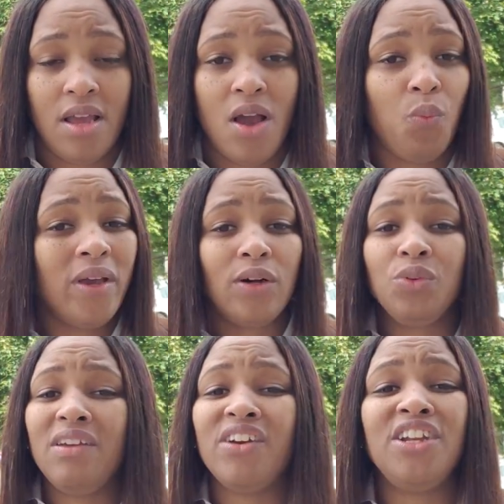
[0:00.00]
We
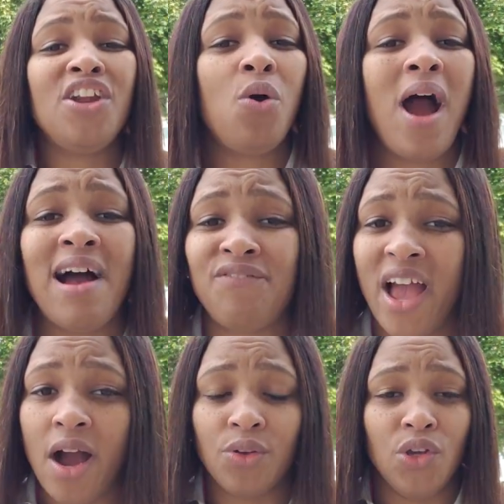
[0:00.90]
don't even know our
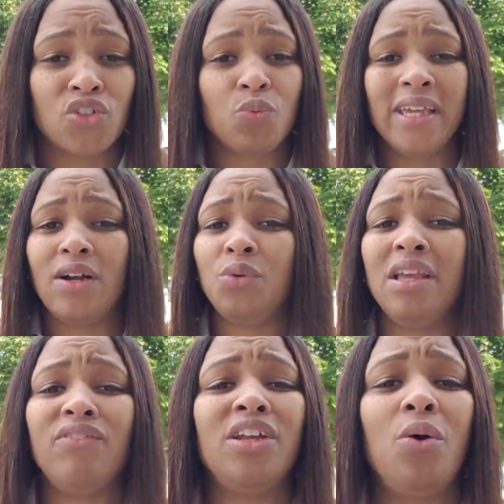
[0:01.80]
values. We don't
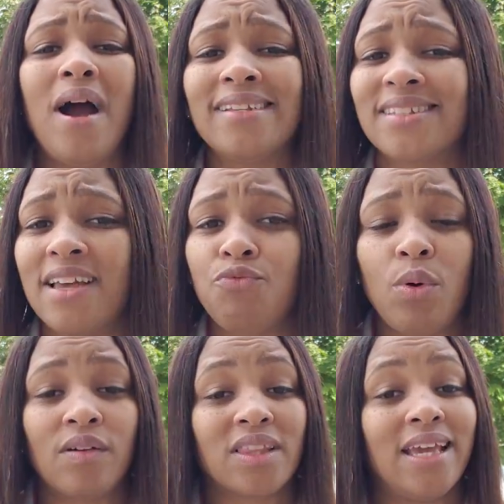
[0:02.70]
even know our
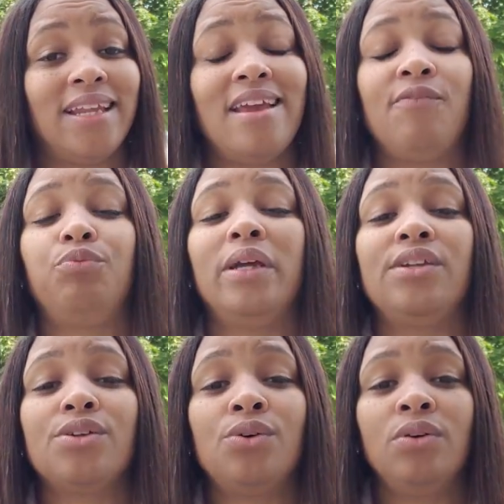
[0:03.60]
self-worth. And if we
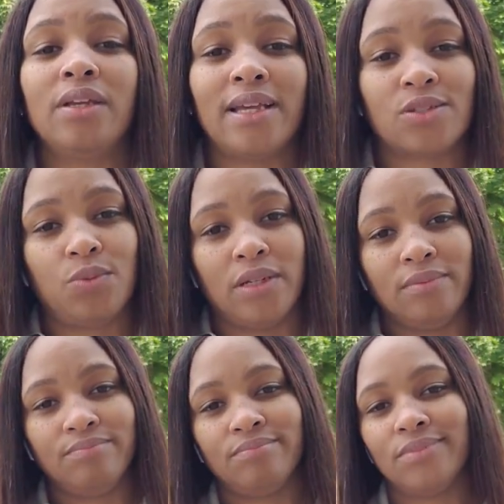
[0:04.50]
do, guess what?
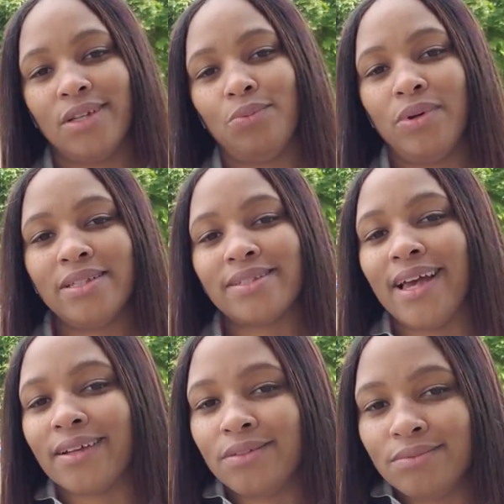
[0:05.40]
We
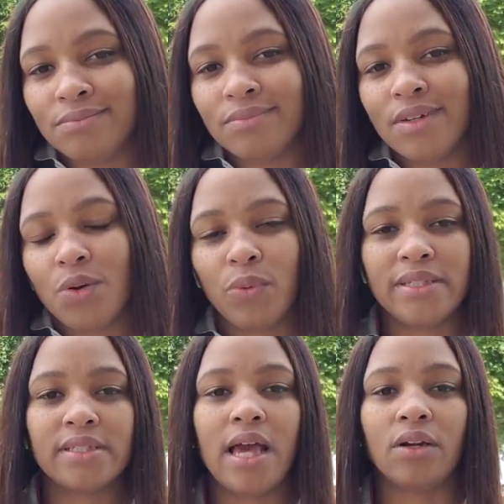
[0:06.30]
settle. We
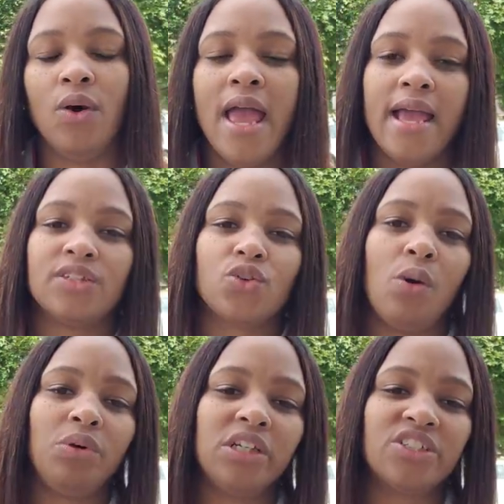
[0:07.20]
settle. And so I
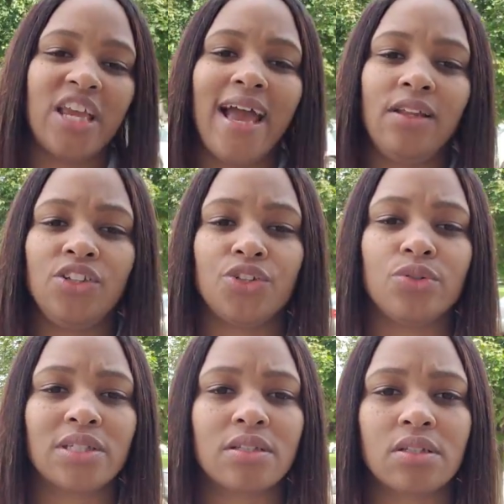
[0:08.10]
want to challenge you,
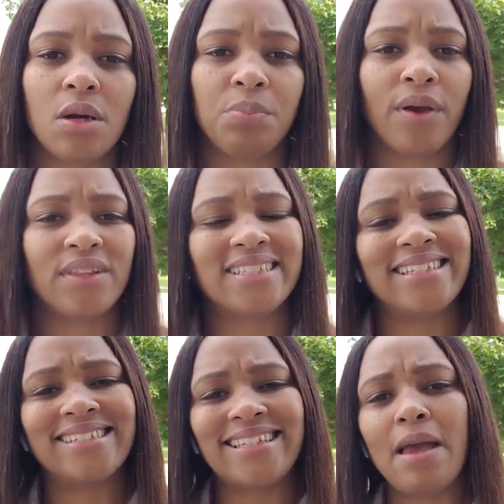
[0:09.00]
sister or brother, to
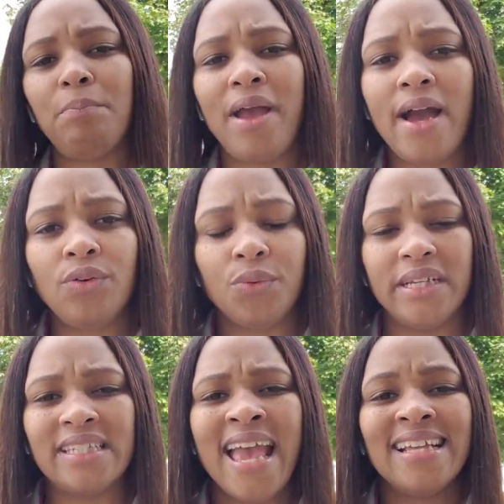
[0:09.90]
set
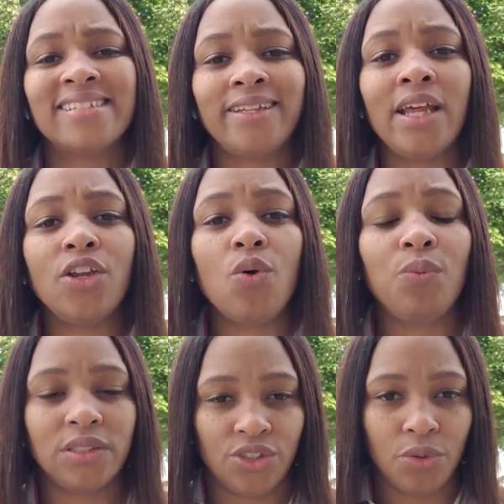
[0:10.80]
boundaries. Stand on
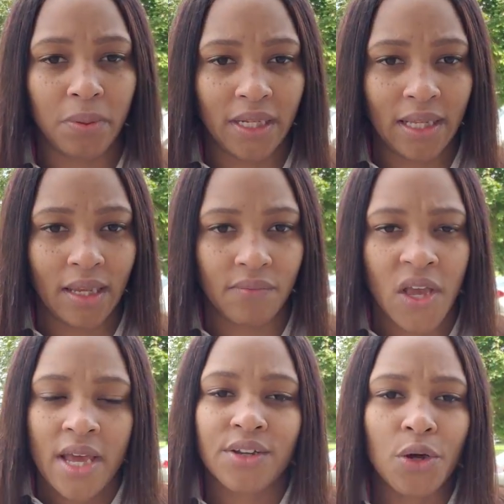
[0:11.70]
what you believe.
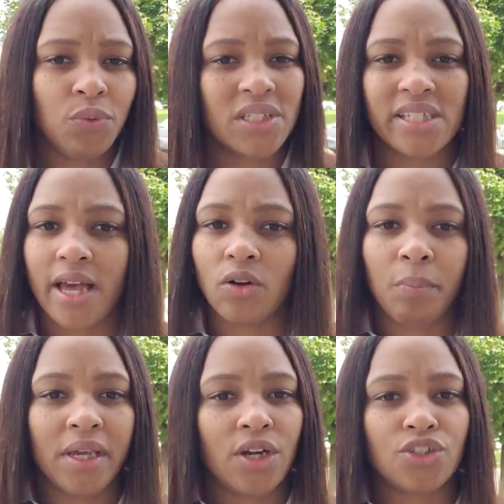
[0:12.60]
Don't settle
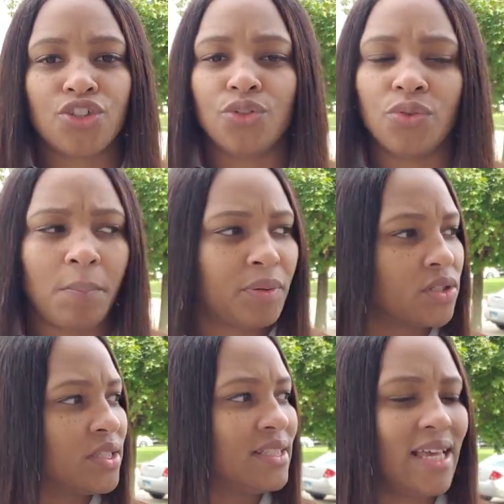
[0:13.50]
because a
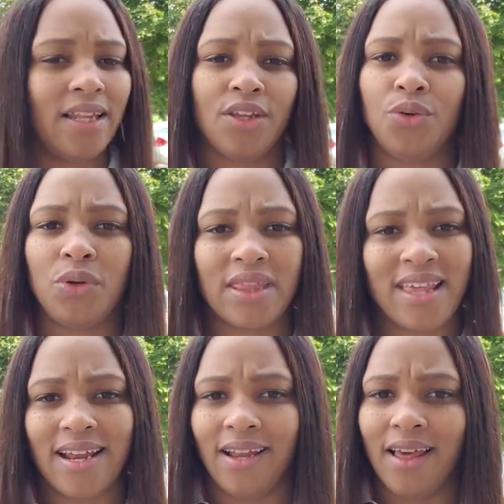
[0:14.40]
person telling you that
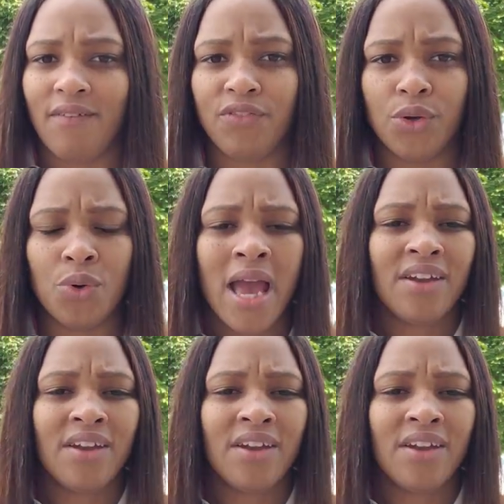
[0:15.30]
they love you.